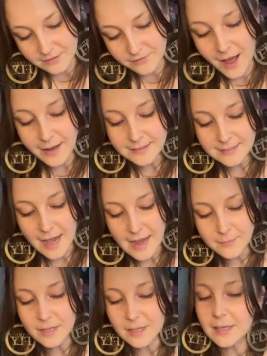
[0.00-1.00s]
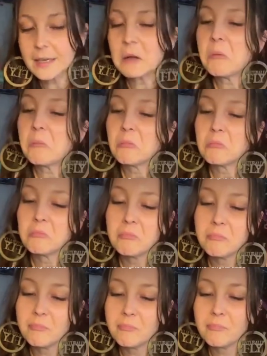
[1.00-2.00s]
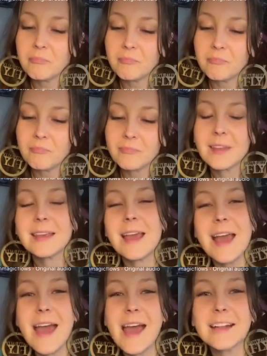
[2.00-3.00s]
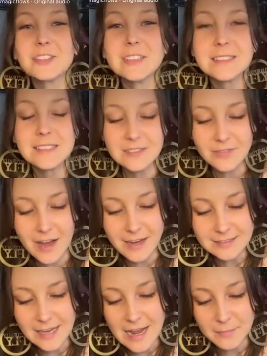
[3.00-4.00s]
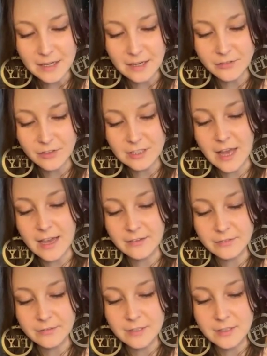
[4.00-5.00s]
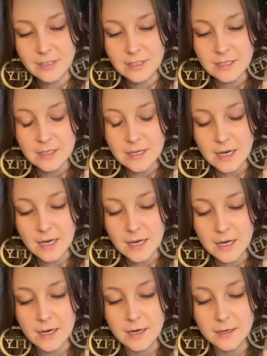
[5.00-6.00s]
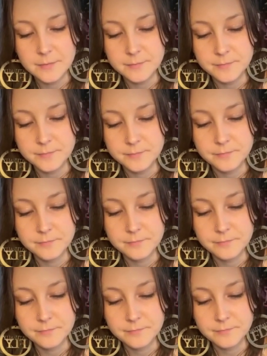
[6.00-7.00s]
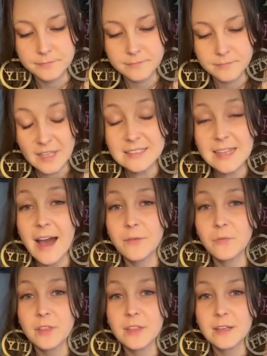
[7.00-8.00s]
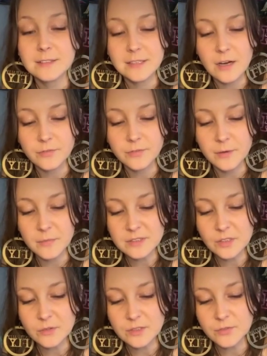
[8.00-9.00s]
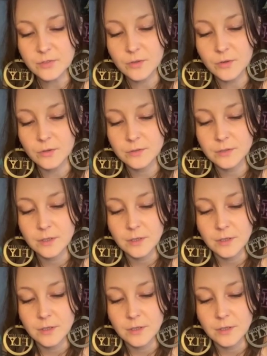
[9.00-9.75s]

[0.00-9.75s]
Divine timing. Yeah, trust the divine timing of your life. Because that within self can be so difficult.